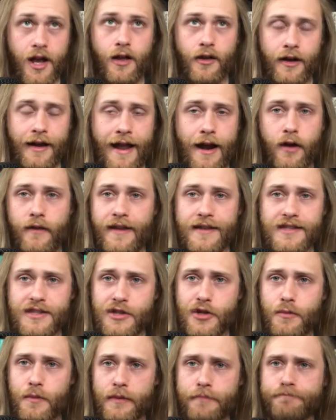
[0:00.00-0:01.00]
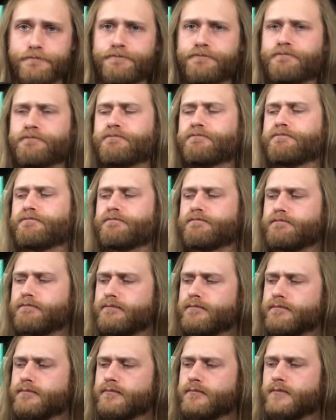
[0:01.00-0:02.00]
an hour, that's stupid.
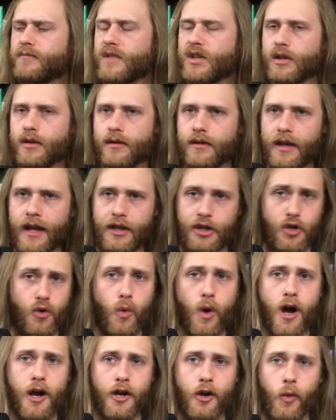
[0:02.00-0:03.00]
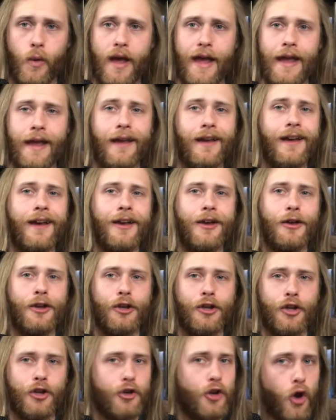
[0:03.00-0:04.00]
And you walk away,
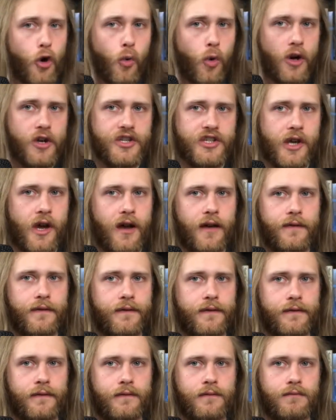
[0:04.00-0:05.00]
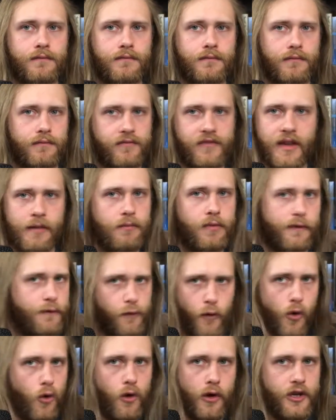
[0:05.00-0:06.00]
you're no worse off than
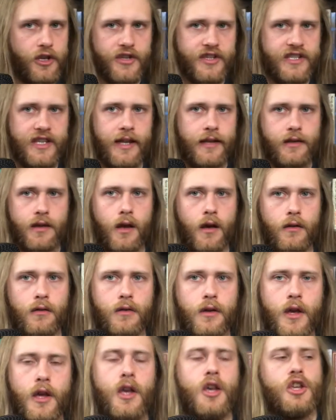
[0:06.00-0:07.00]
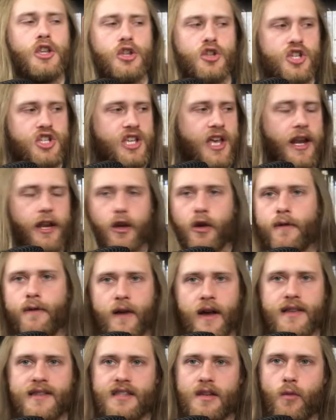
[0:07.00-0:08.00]
before you said no. You just got to go
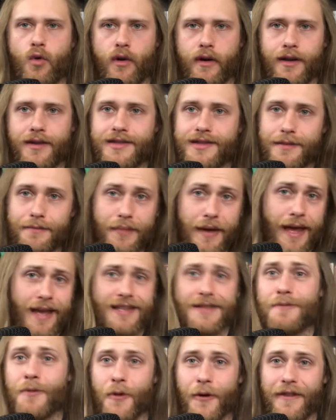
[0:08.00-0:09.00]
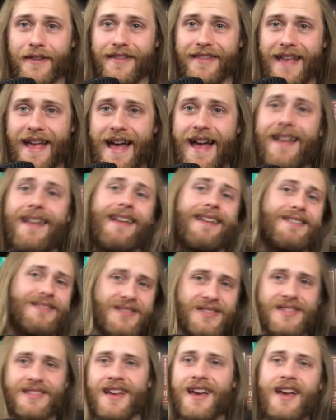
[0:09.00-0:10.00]
find somewhere else that pays more than that and
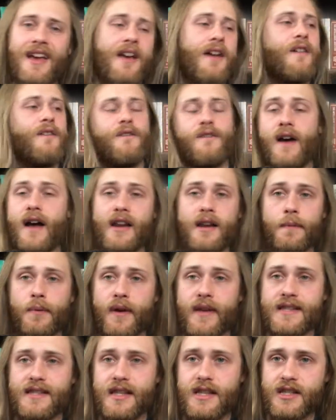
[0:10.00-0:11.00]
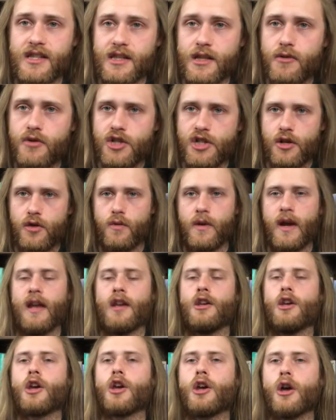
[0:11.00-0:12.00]
just find a place that suits you,
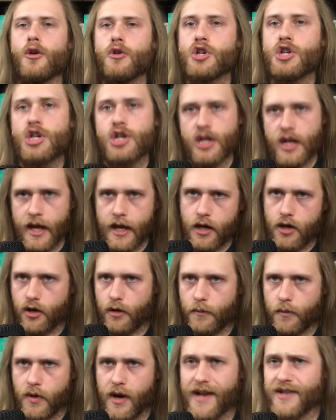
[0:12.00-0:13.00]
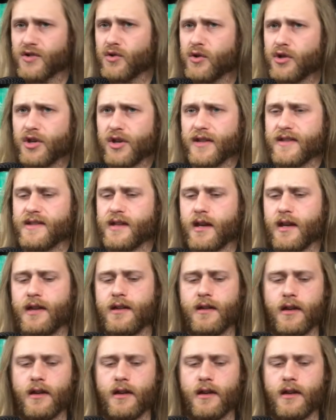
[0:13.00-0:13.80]
right? Negotiate your price. Or you could say,